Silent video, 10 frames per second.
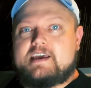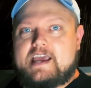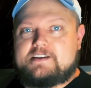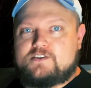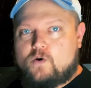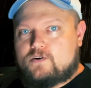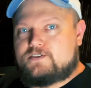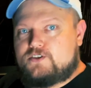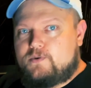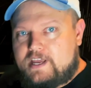and in
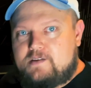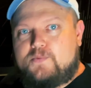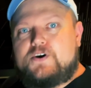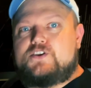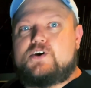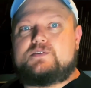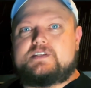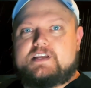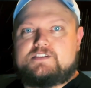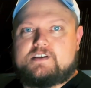order to input
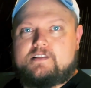notes into